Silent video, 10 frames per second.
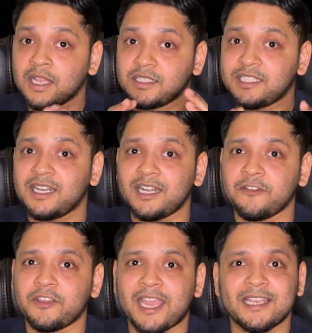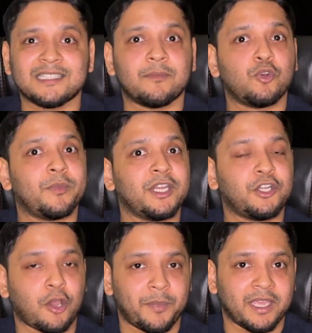Generative AI is a blooming
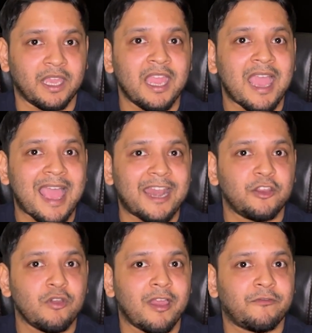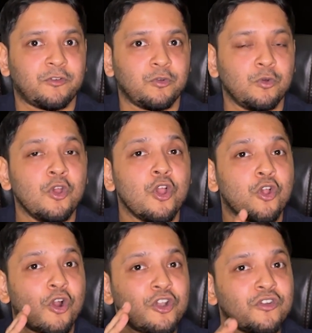topic and you have to
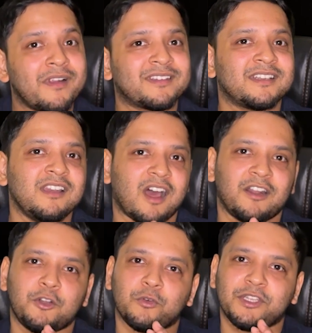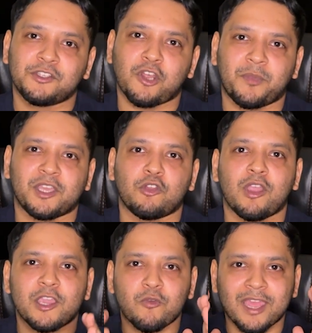continuously learn to this topic.
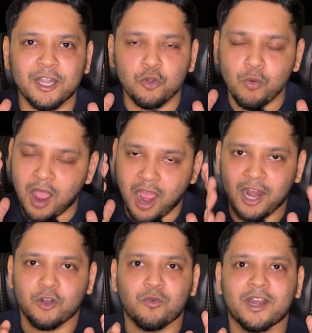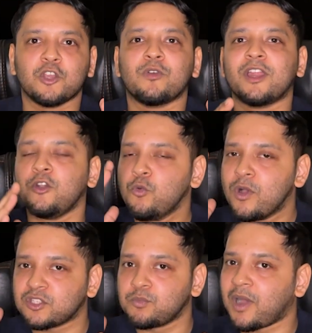You can do a hard work, you can do
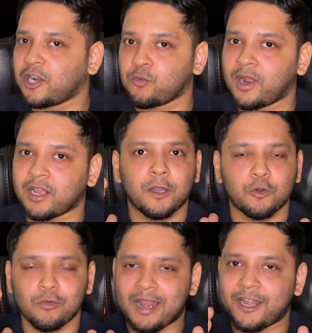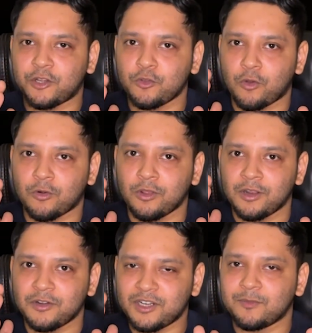a smart work to land to your
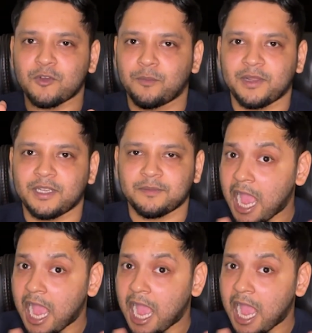dream company.